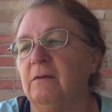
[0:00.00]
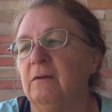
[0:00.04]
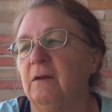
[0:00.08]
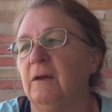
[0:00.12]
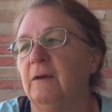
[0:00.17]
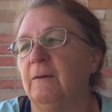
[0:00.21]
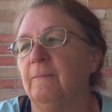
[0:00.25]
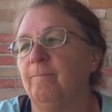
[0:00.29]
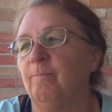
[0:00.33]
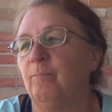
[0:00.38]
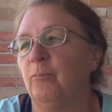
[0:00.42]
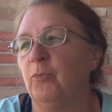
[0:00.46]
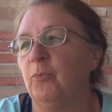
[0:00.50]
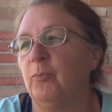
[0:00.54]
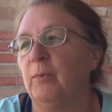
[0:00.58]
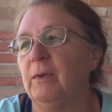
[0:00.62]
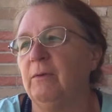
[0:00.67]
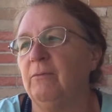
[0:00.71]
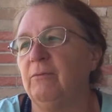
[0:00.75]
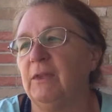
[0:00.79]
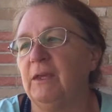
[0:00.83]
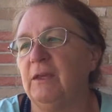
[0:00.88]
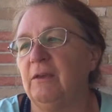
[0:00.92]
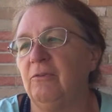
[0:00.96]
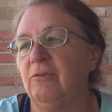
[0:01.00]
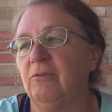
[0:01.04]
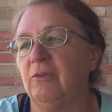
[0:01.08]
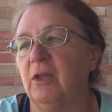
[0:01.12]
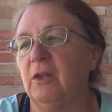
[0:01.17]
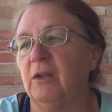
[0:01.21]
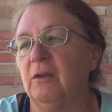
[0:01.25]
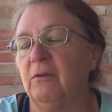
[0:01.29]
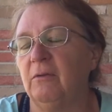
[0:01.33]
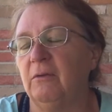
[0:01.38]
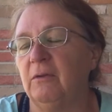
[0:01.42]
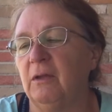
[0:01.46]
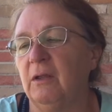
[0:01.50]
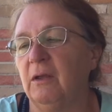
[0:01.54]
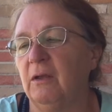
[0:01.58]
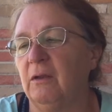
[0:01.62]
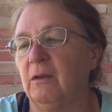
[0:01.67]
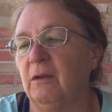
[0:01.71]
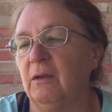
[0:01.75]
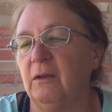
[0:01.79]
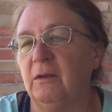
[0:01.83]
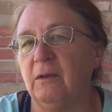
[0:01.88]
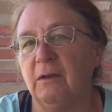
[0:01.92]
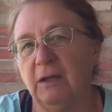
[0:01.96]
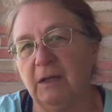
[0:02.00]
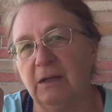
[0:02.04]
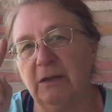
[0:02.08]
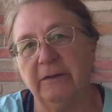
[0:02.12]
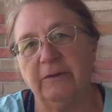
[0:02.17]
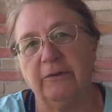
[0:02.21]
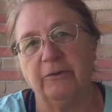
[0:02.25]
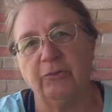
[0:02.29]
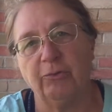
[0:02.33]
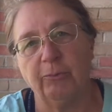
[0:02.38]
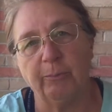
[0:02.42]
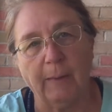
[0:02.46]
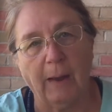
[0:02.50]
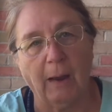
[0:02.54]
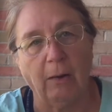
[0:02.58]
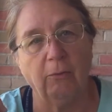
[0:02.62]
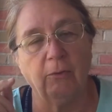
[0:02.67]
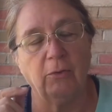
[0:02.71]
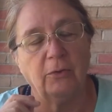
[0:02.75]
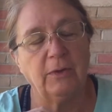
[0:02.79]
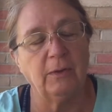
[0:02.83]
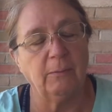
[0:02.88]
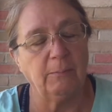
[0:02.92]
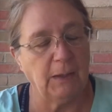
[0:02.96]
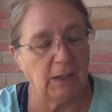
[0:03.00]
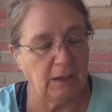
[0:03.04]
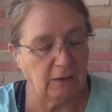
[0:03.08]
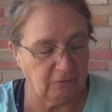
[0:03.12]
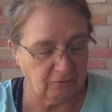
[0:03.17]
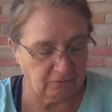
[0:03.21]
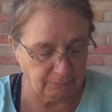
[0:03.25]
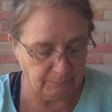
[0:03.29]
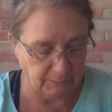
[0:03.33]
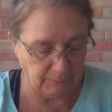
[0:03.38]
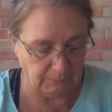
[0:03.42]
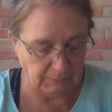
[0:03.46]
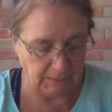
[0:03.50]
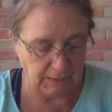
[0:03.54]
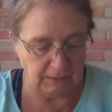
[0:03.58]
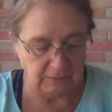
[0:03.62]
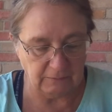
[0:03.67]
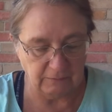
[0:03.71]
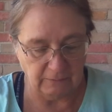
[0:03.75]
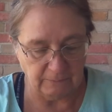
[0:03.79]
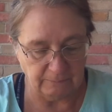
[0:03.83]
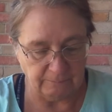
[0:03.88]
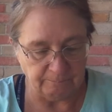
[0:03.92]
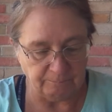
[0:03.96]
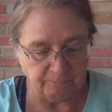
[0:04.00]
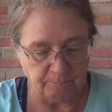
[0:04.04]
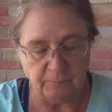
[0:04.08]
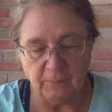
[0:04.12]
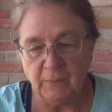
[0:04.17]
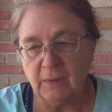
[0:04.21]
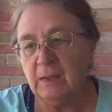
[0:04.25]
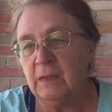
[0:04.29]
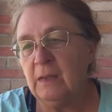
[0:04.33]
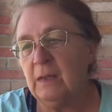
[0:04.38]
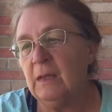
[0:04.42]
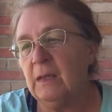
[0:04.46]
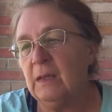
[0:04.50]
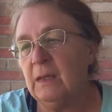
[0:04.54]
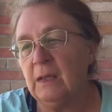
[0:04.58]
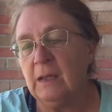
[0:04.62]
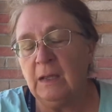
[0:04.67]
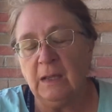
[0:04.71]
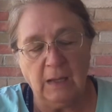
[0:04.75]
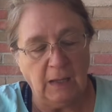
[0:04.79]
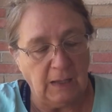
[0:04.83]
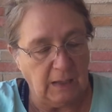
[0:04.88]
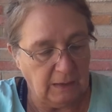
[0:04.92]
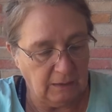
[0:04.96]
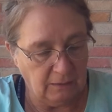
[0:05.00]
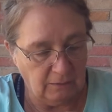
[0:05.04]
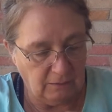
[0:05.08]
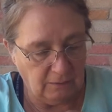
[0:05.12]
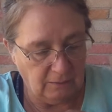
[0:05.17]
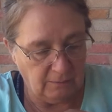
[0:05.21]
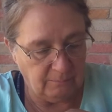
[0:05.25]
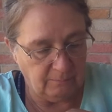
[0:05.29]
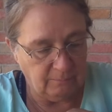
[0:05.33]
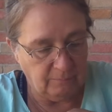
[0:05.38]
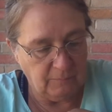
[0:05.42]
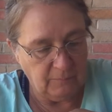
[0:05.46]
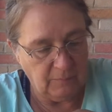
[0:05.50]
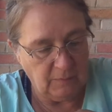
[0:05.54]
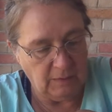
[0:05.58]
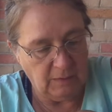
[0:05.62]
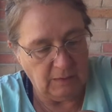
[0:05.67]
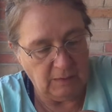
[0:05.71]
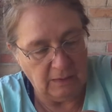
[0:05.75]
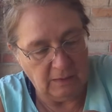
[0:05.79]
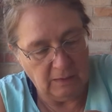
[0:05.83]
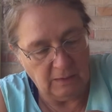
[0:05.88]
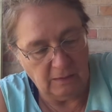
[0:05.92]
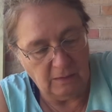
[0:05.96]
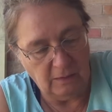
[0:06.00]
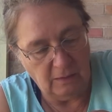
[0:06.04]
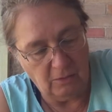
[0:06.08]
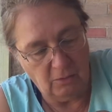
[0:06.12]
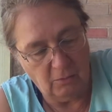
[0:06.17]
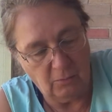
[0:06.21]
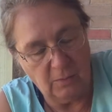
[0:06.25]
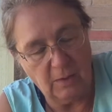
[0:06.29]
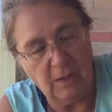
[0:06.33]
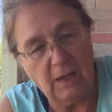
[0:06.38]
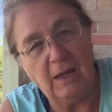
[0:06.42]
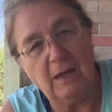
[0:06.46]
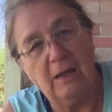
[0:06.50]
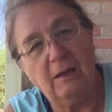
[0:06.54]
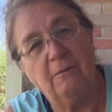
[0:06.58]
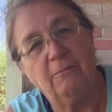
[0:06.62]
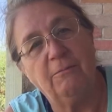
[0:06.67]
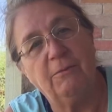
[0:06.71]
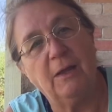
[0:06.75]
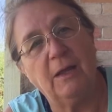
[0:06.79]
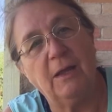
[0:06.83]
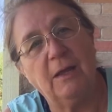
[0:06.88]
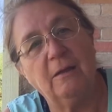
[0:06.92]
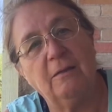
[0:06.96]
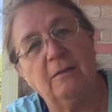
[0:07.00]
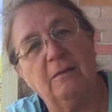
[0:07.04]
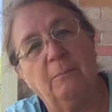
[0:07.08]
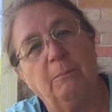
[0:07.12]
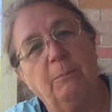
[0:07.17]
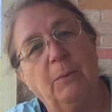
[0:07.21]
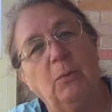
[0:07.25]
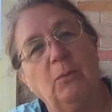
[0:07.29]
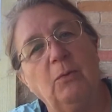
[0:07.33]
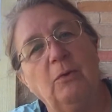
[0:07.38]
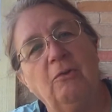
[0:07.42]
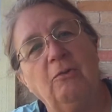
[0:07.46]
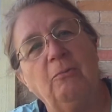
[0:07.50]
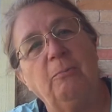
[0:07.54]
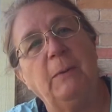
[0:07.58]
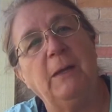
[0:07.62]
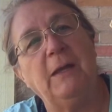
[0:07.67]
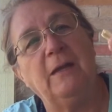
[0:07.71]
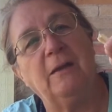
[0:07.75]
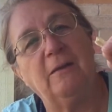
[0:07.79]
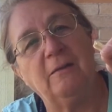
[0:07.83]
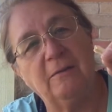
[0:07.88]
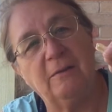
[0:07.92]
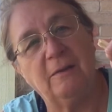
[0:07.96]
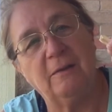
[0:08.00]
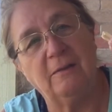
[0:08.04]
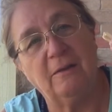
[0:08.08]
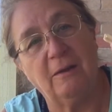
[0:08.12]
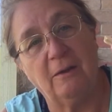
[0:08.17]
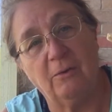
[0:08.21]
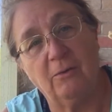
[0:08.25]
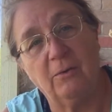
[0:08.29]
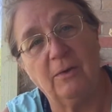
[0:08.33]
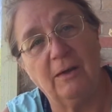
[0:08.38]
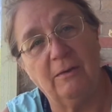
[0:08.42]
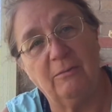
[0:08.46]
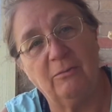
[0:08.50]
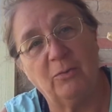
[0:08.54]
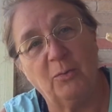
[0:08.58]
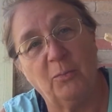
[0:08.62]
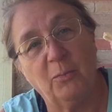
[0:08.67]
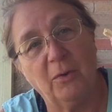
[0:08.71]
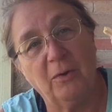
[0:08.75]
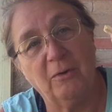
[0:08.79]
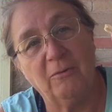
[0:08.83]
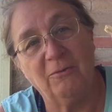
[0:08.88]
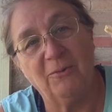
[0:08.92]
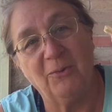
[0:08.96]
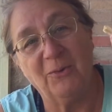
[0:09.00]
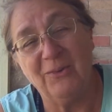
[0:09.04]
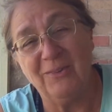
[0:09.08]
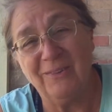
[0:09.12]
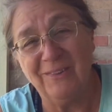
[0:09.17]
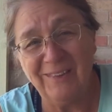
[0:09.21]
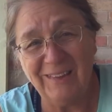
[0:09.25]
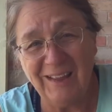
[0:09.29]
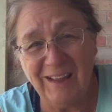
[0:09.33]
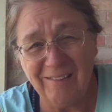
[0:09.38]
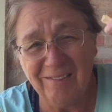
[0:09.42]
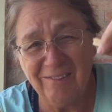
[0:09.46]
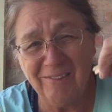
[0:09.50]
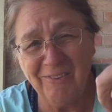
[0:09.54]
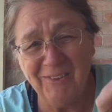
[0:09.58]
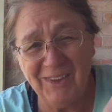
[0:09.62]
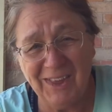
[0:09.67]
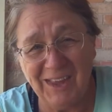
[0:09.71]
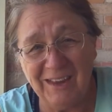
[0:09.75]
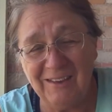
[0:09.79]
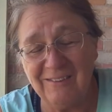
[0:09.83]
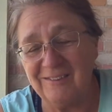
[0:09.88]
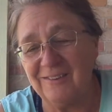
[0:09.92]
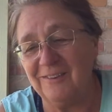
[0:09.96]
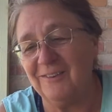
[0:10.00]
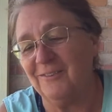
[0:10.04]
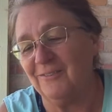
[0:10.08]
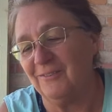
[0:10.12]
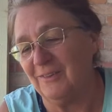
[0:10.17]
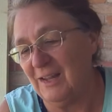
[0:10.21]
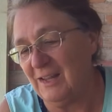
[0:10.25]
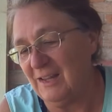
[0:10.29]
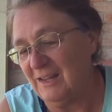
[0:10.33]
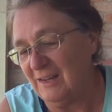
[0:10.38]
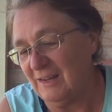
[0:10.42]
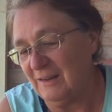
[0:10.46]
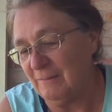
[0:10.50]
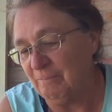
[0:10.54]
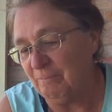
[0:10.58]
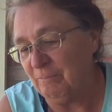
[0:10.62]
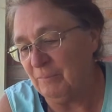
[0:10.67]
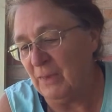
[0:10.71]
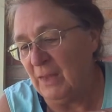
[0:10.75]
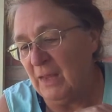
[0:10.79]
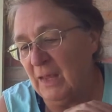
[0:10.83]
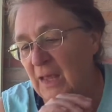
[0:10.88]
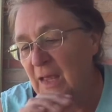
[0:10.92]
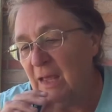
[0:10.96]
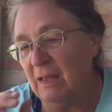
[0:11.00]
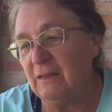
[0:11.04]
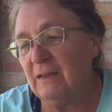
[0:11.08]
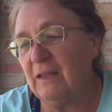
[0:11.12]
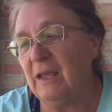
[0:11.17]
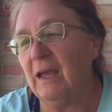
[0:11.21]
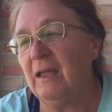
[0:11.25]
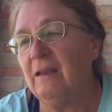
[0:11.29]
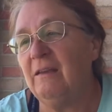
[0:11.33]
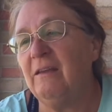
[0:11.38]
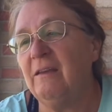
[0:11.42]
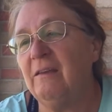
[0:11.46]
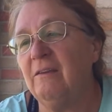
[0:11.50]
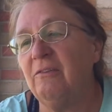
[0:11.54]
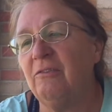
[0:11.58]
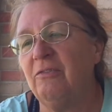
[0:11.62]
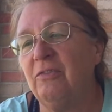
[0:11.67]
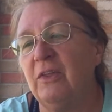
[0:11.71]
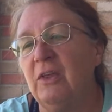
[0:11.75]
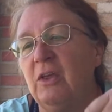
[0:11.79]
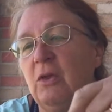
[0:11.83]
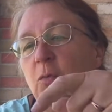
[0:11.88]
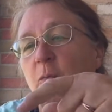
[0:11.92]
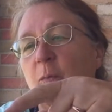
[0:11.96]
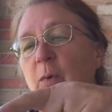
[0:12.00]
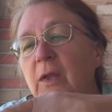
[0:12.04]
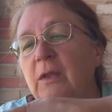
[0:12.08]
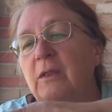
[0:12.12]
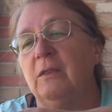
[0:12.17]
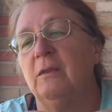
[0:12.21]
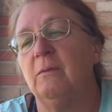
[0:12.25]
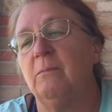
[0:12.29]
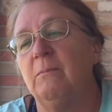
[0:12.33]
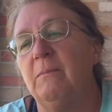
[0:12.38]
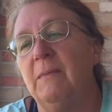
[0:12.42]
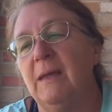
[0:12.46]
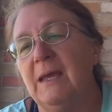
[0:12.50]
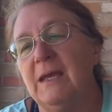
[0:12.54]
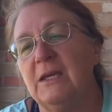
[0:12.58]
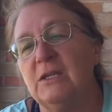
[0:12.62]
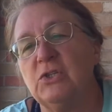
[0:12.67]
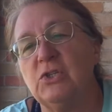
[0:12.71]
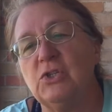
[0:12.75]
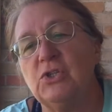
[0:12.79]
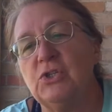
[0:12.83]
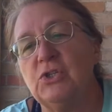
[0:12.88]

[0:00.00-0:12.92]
3 of these on a neat little spiral that my husband made. And hey, if they get the bonus peanut that they don't have to work for, that's okay too, right? The idea is that you want the mesh